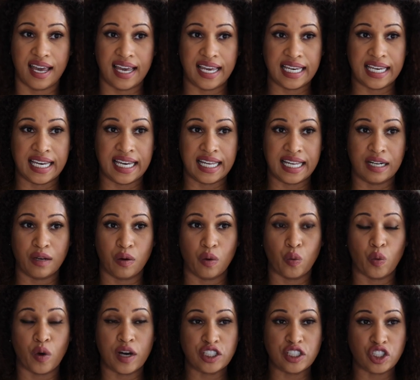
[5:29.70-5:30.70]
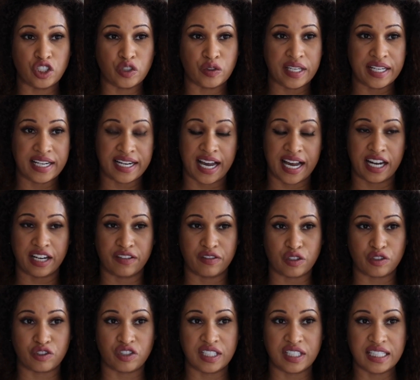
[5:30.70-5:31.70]
And once you get it out
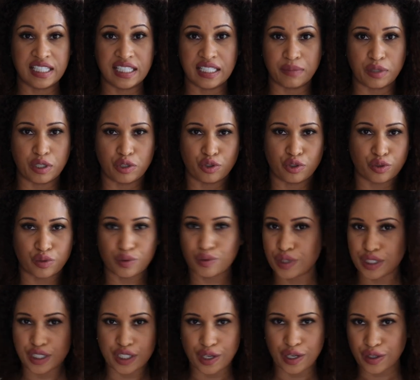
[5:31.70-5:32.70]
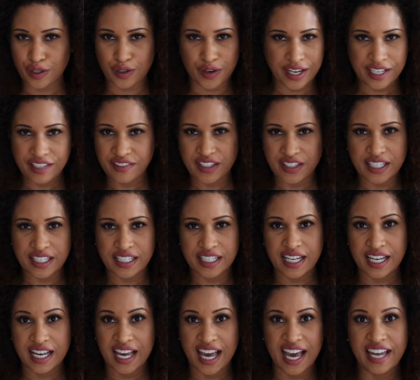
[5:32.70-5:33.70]
of your system, you truly don't crave it.
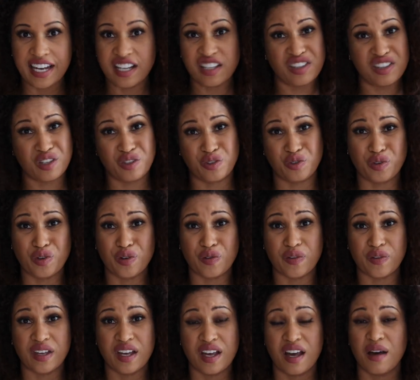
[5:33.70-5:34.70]
And it's the truth.